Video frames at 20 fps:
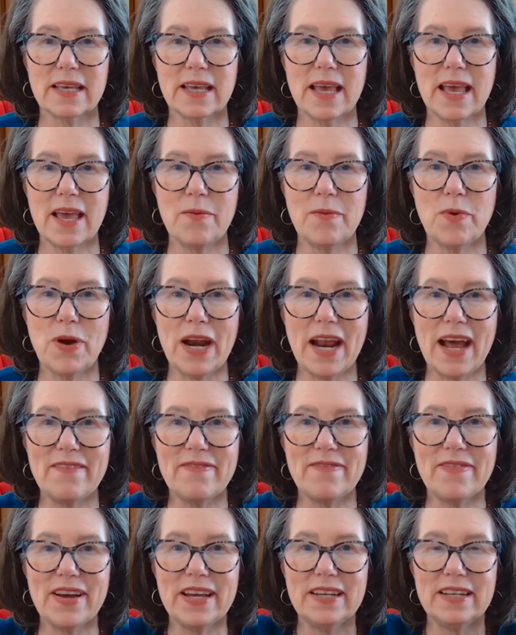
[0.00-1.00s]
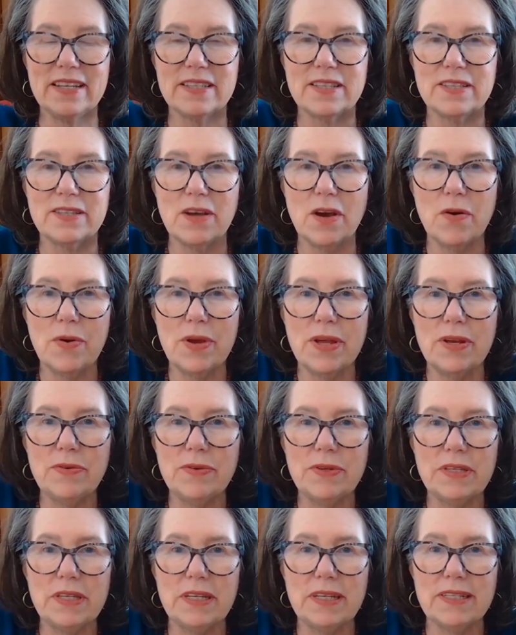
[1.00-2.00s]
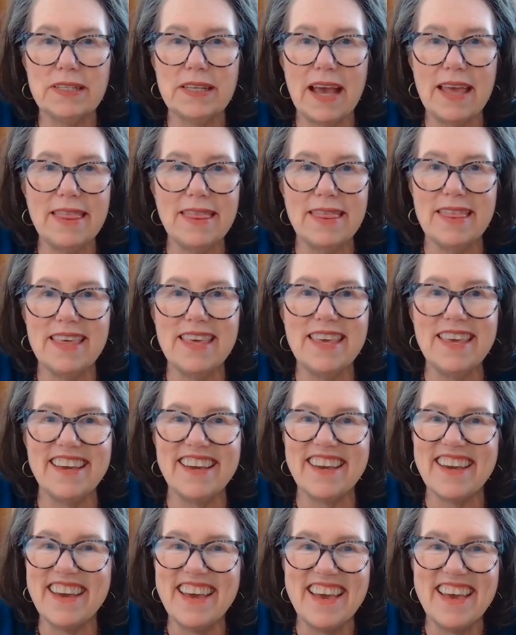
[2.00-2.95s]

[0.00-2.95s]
And what I find it's so interesting is I think